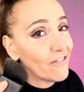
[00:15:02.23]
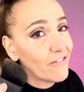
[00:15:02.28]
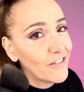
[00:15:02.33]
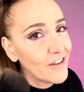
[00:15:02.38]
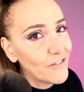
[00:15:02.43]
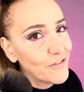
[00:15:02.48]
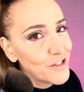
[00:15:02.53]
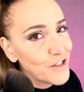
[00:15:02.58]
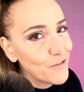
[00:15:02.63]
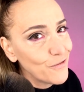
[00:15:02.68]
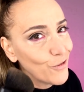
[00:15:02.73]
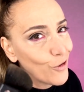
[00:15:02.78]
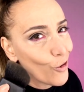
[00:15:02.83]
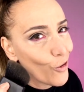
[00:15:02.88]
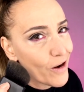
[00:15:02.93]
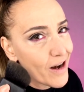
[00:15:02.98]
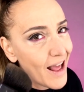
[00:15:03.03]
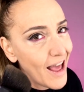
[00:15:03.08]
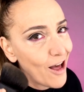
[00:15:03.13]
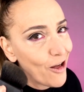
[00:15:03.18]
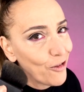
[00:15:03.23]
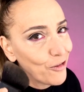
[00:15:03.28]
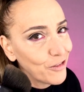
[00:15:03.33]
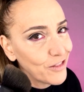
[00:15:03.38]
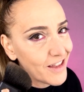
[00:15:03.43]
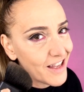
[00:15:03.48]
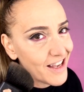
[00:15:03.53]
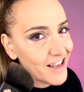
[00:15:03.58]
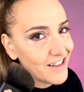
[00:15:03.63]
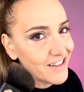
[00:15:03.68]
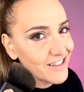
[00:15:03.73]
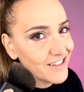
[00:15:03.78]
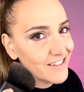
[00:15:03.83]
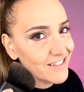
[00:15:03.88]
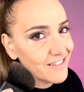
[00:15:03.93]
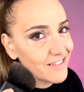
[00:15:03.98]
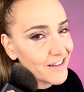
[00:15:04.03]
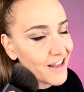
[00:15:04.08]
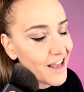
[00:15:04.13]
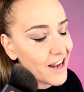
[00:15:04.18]
54 and healthy
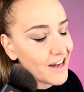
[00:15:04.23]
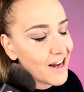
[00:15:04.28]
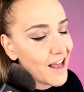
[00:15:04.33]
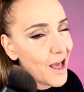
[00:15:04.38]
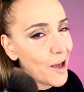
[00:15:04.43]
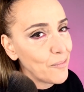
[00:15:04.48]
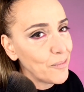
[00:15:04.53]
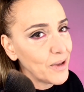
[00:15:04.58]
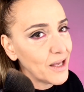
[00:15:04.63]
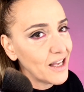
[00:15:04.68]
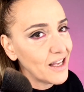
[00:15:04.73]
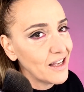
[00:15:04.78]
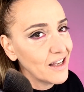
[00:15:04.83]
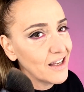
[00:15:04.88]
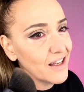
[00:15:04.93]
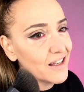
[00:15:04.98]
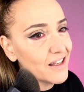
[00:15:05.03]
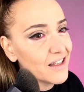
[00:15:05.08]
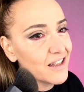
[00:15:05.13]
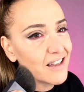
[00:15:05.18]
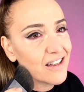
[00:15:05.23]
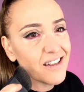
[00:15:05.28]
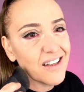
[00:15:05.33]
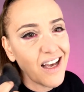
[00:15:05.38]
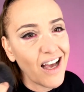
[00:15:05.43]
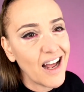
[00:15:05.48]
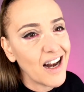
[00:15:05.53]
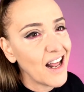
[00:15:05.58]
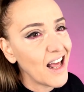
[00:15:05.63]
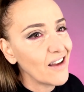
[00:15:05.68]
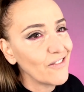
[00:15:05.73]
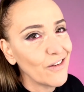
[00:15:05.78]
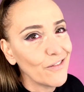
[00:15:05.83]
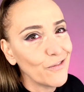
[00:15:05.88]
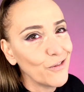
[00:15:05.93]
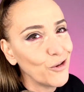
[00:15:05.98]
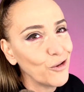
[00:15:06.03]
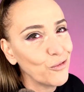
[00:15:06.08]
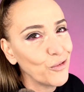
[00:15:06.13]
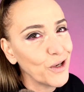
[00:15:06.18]
and happy and have a
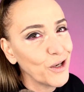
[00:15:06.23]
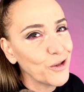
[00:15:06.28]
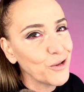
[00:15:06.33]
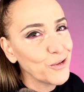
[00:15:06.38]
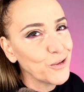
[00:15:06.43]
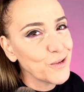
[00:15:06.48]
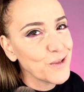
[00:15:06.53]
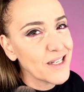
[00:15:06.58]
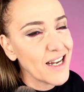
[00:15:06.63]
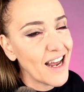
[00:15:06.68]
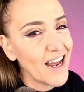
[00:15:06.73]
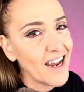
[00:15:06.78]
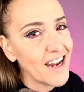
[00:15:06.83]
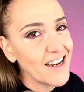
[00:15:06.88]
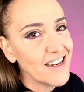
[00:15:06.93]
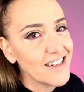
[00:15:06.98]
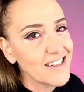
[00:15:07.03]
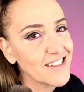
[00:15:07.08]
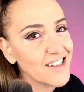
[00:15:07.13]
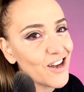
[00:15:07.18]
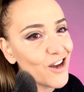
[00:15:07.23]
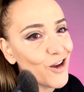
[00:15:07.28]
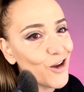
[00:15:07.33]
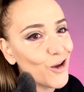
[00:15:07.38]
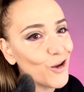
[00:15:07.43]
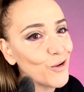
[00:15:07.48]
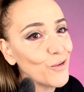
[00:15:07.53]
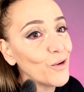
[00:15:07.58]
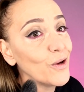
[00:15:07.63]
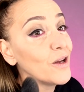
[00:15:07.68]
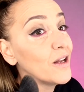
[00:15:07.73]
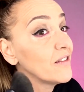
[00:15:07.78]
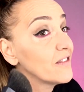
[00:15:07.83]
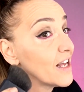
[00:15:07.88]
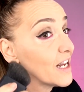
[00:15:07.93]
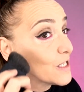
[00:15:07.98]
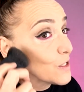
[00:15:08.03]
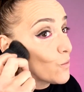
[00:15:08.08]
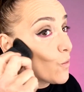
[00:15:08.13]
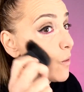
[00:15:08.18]
few wrinkles, hey? So
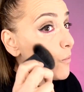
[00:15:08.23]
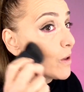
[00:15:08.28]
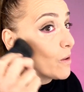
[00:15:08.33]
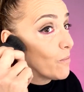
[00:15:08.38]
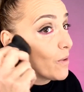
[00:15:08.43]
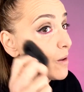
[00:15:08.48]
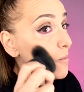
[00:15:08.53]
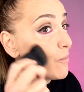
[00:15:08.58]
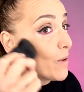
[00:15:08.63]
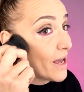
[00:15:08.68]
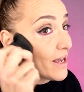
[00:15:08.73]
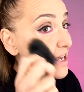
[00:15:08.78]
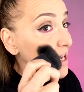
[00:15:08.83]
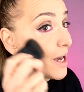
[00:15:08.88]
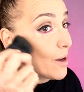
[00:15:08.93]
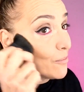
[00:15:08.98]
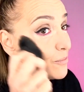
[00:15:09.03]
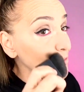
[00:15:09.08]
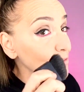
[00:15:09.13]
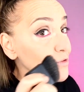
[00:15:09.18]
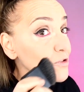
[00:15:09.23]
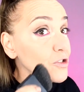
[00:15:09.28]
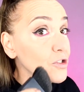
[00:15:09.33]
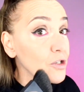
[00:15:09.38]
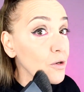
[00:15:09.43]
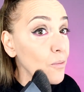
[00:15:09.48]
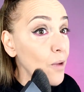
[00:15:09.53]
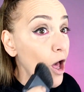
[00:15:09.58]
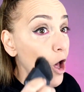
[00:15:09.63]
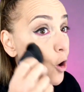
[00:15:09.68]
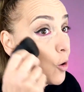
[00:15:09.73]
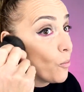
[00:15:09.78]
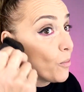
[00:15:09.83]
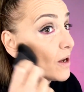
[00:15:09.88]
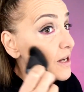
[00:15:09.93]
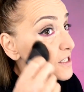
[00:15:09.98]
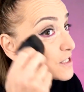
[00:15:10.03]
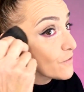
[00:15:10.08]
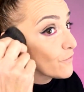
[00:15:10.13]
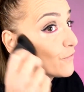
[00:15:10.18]
that's why we wear makeup, to help
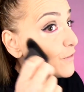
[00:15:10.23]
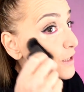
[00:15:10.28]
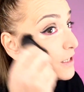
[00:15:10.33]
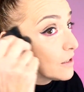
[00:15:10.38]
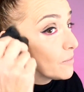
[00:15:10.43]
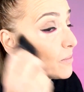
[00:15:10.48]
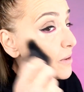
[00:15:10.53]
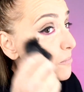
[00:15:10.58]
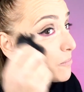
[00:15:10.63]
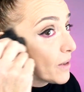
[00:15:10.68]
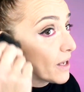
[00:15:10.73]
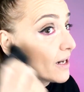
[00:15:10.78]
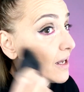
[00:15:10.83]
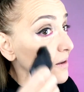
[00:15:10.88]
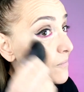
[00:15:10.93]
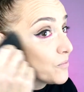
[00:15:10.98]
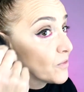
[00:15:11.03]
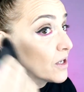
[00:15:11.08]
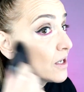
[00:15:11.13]
us feel a bit better.